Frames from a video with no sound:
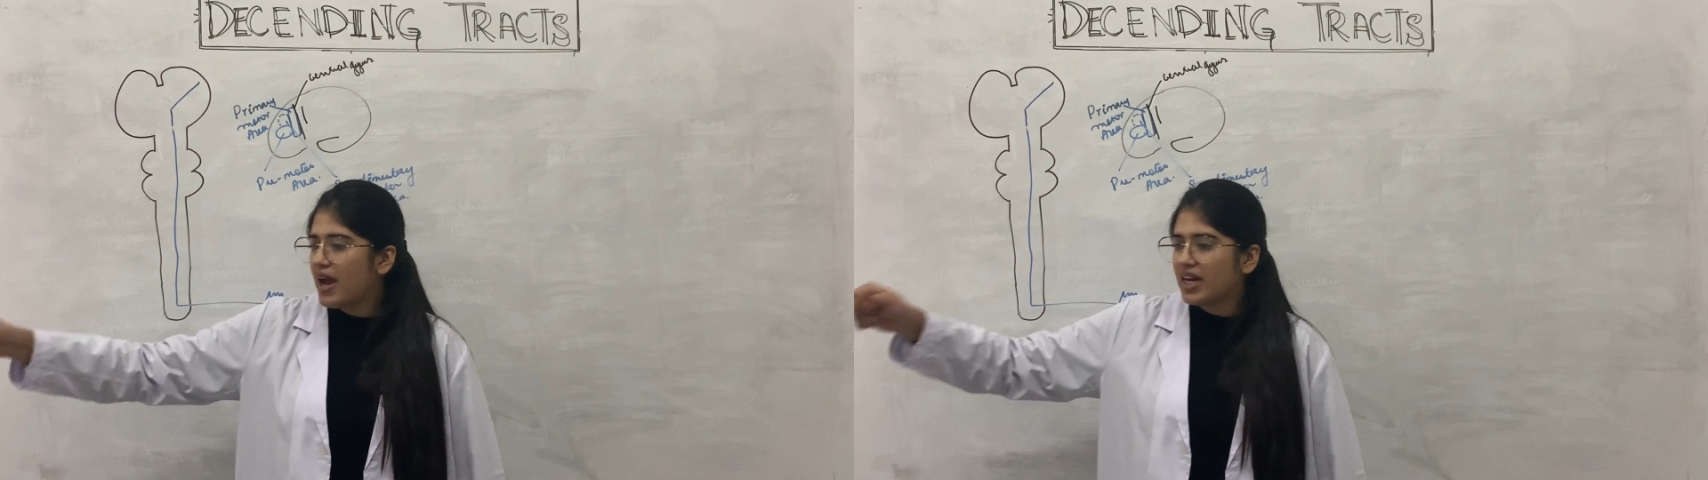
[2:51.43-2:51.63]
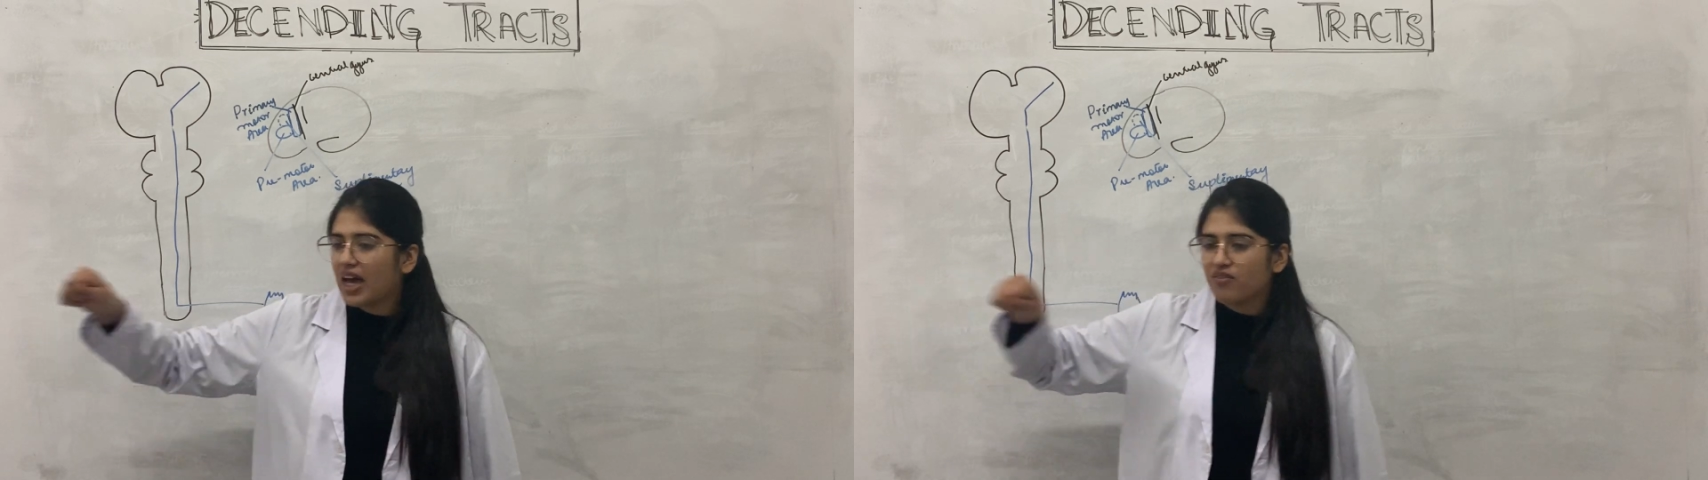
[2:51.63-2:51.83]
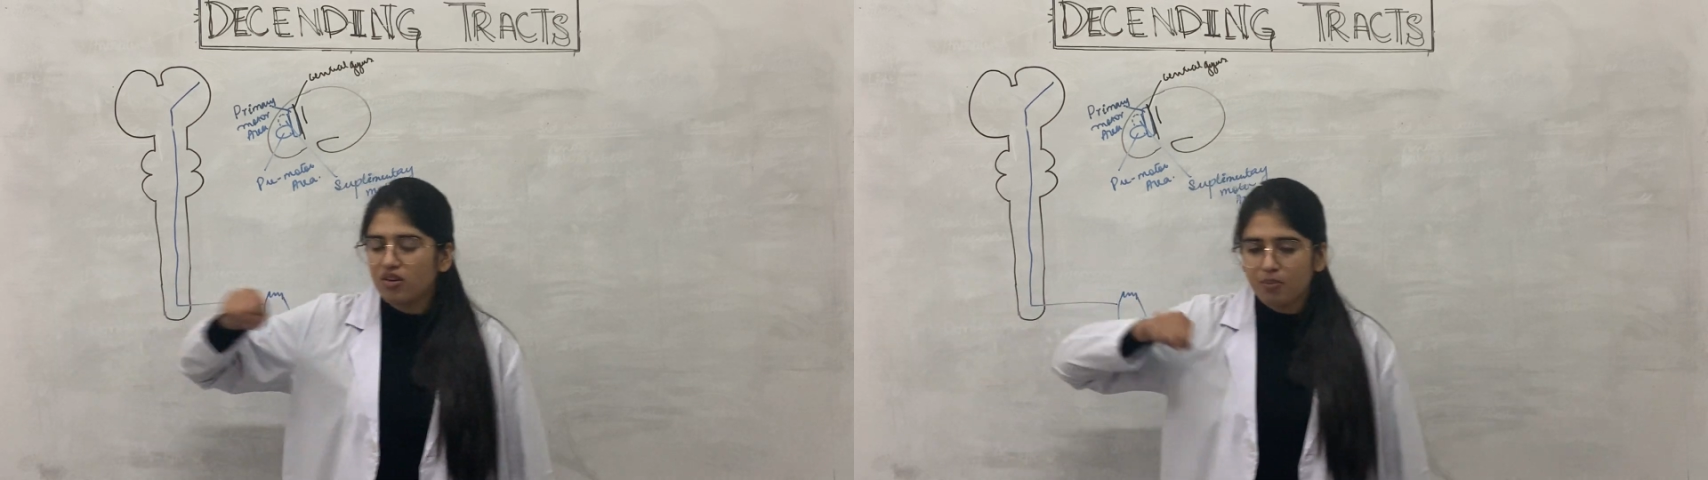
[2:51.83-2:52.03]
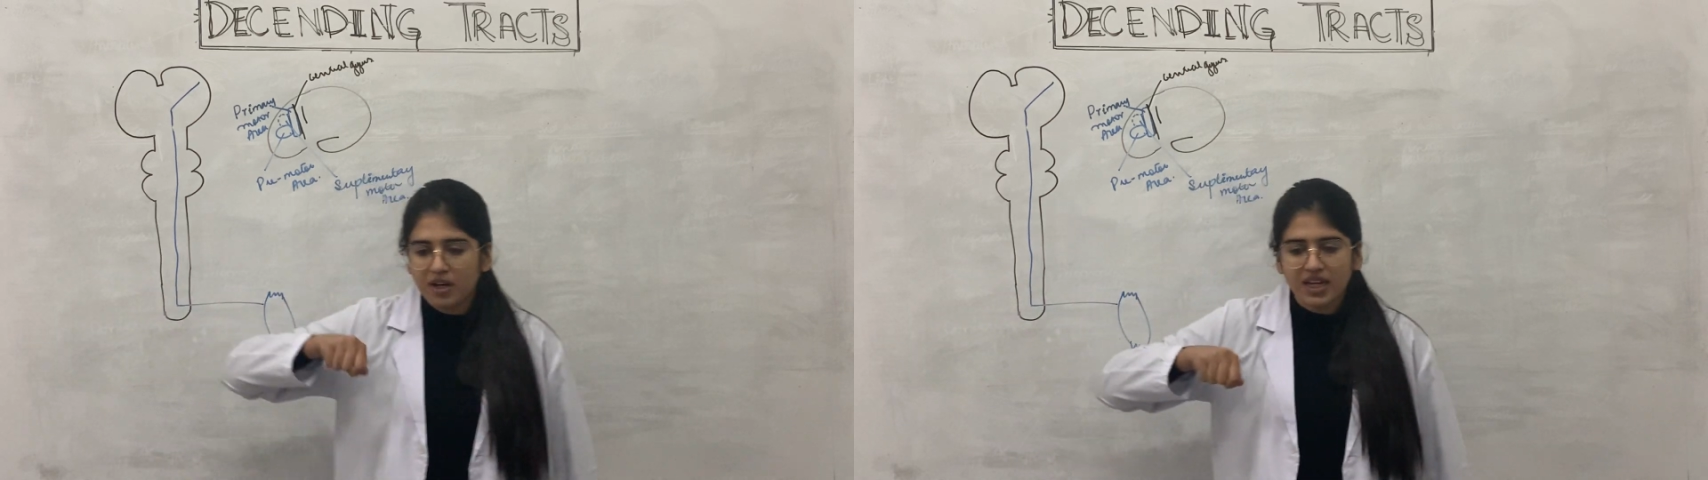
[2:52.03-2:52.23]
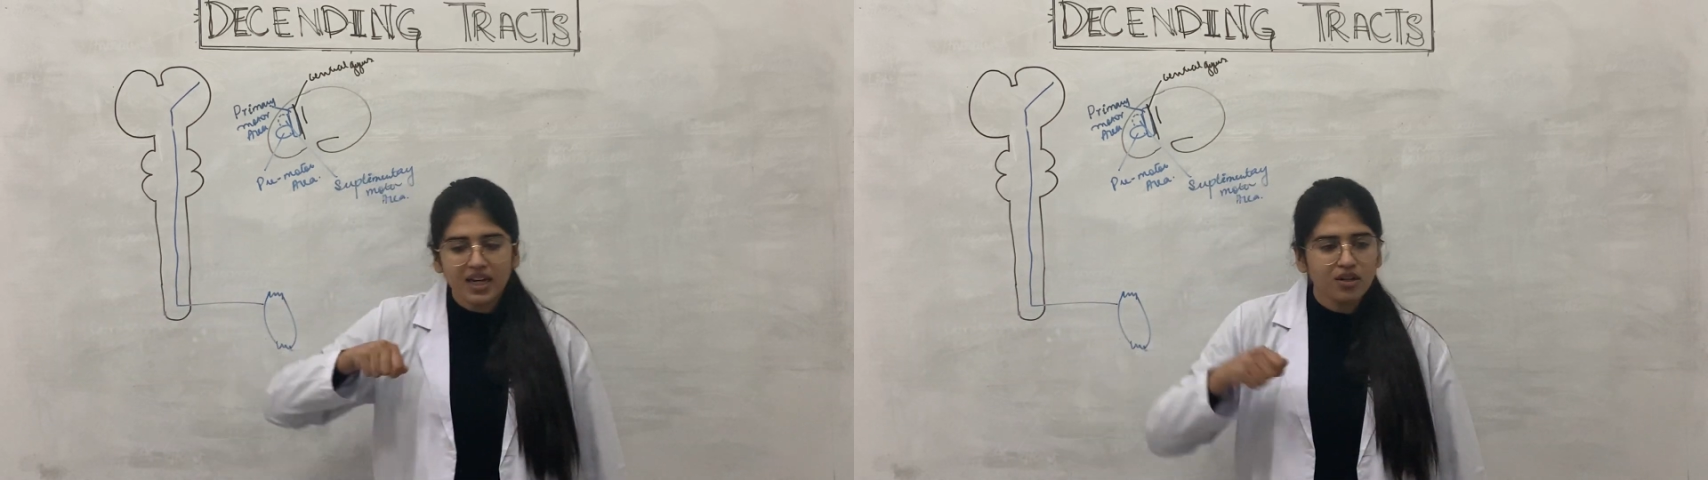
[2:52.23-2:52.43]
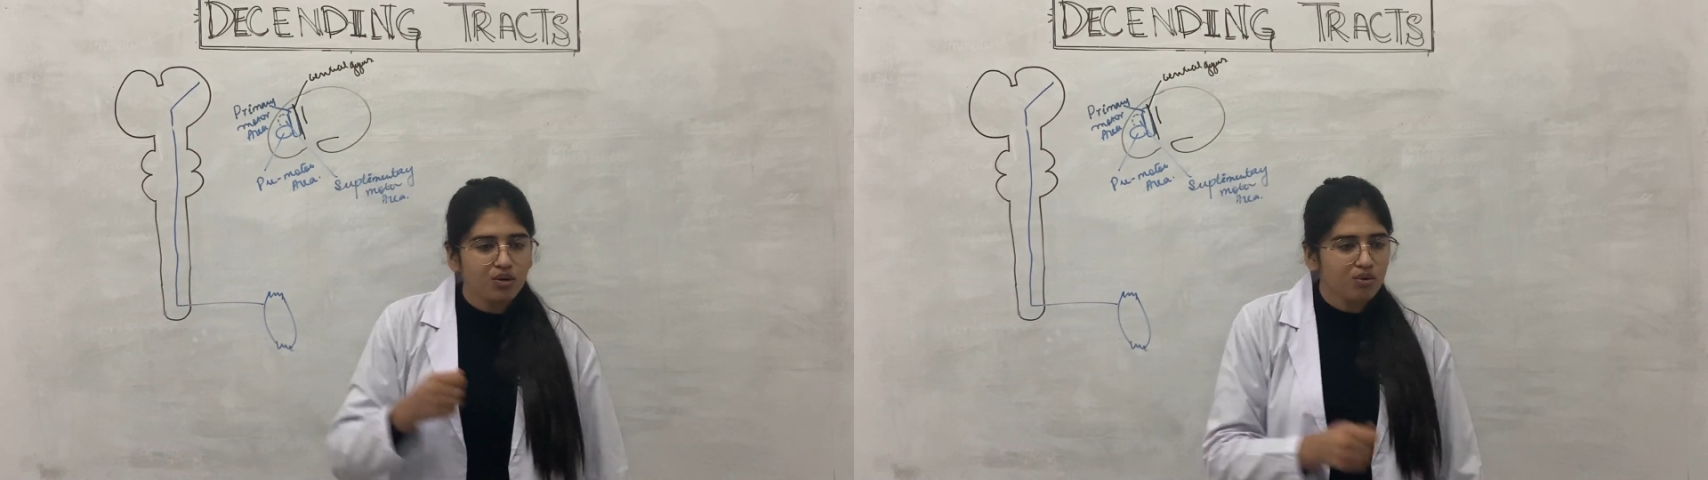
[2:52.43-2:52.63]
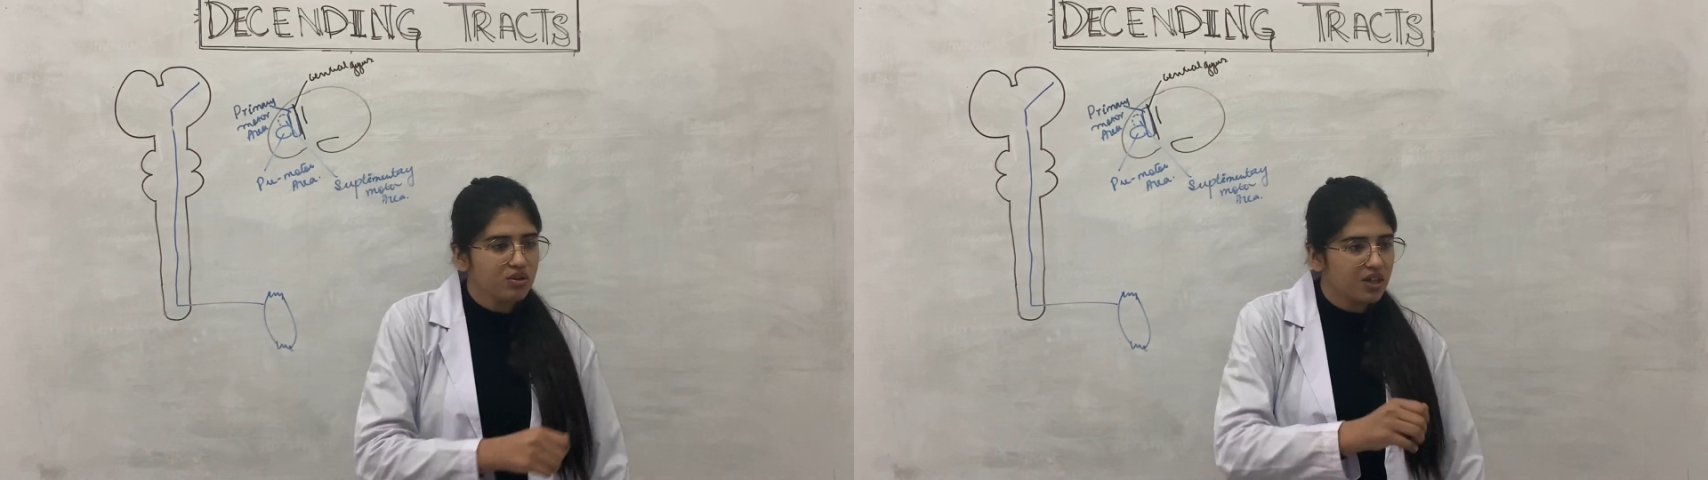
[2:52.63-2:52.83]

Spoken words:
and I will bring it to